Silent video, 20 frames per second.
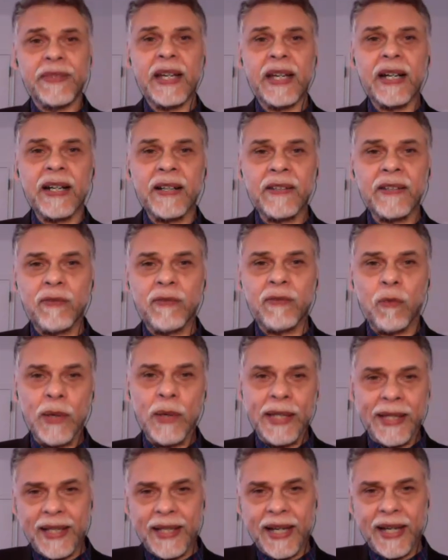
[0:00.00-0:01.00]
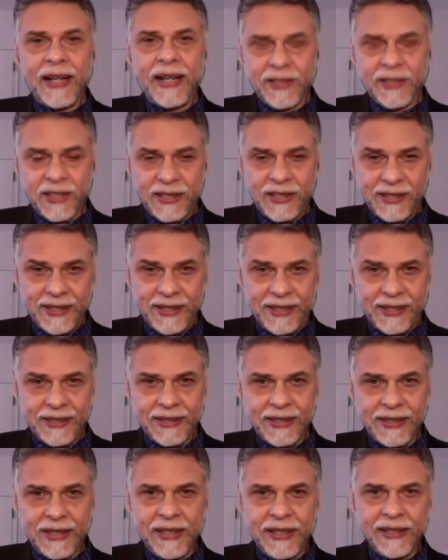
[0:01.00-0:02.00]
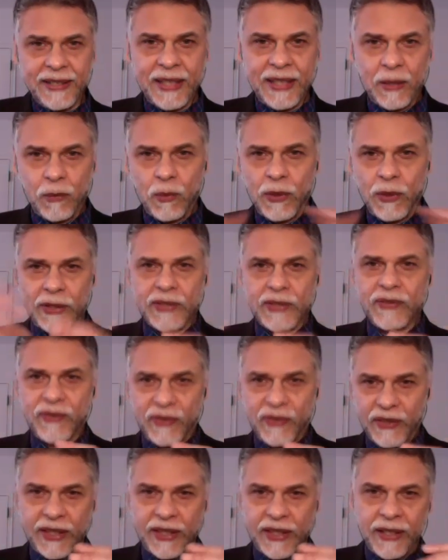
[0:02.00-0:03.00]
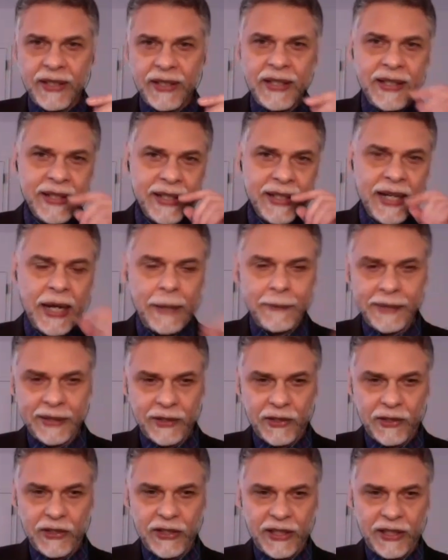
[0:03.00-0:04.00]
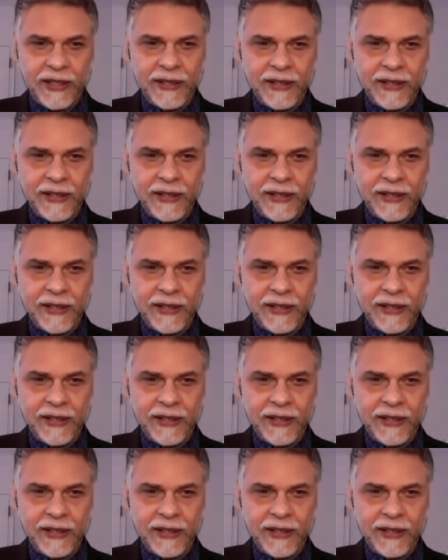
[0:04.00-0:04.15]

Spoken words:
of we consciousness that works for the common good?